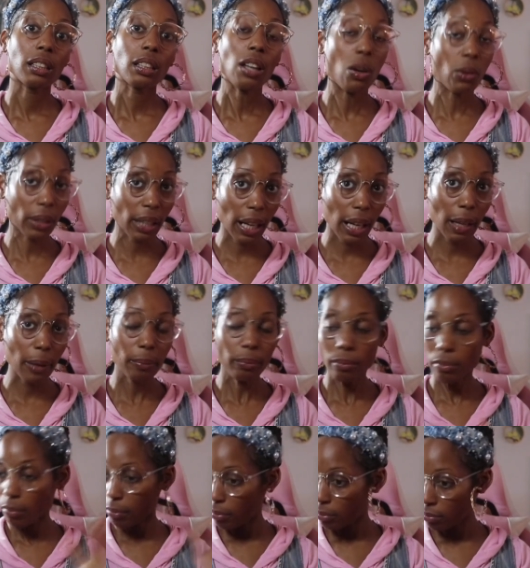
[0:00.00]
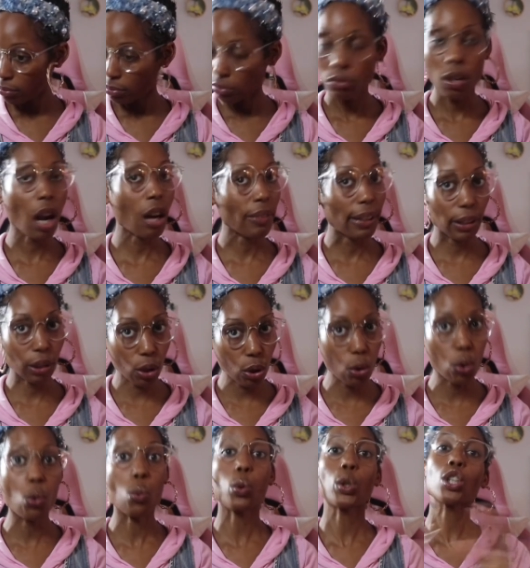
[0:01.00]
Okay, all right,
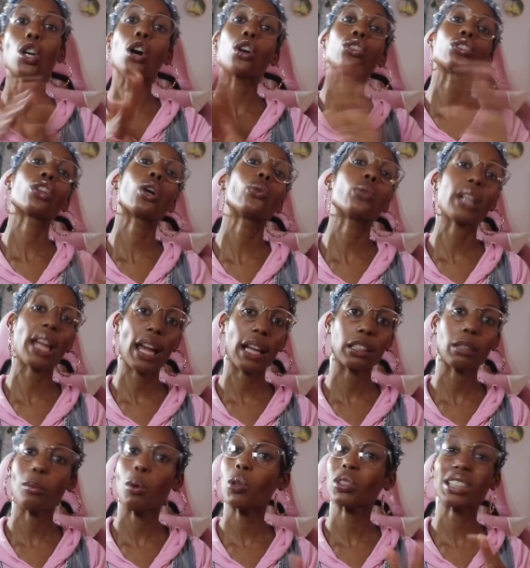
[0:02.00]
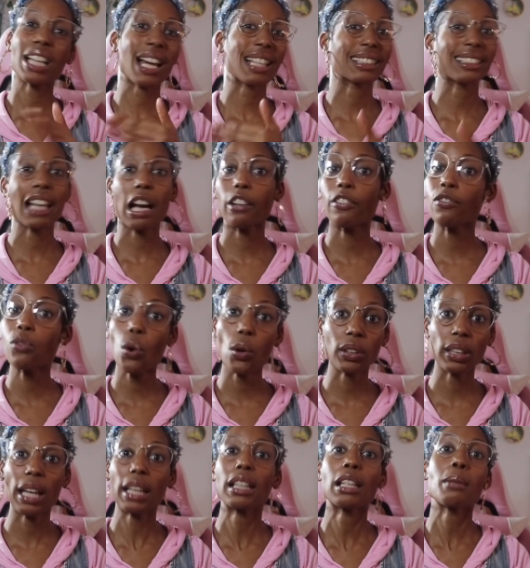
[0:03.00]
cool. We all know that. The Most High is not for
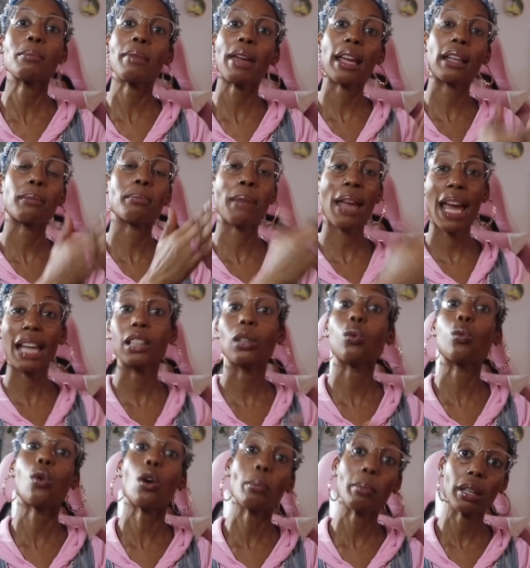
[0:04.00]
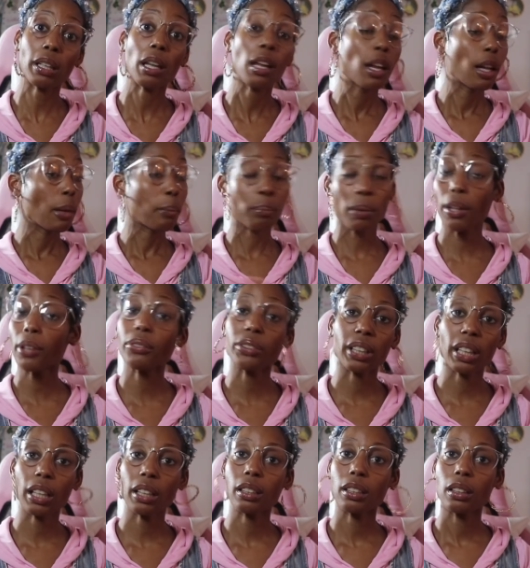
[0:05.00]
that. He made man and woman,
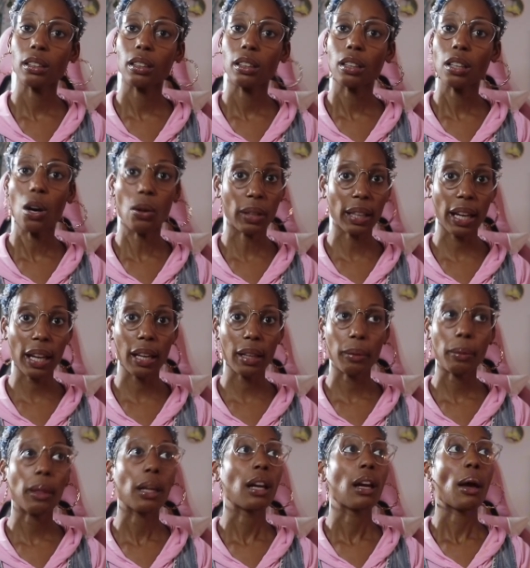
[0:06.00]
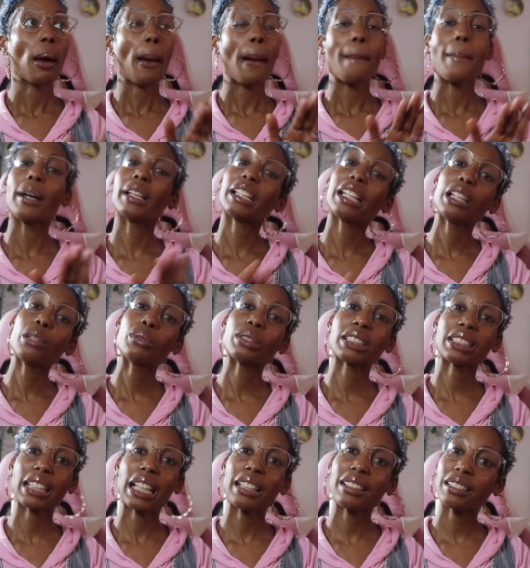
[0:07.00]
period. Okay? But he would
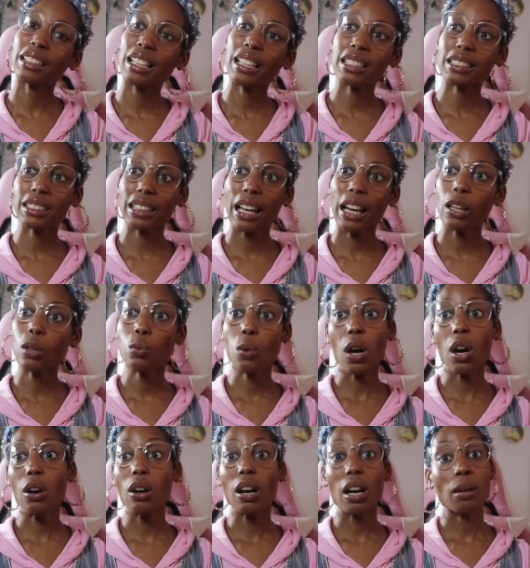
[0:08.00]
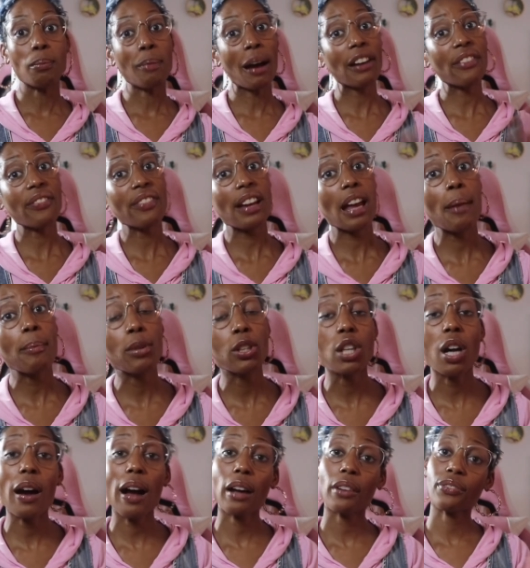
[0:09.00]
say things like, well, my family
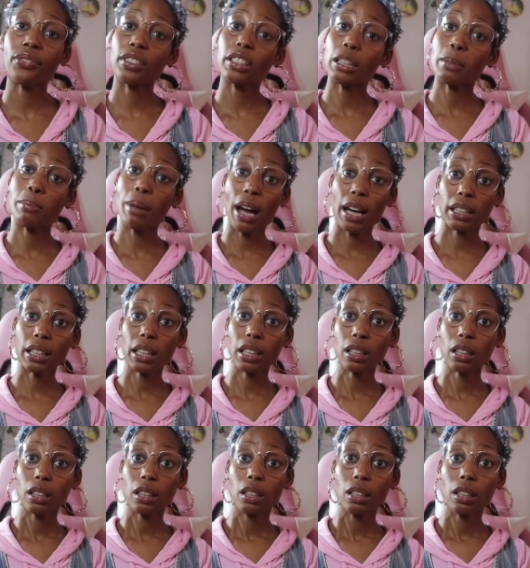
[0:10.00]
know how I feel about it.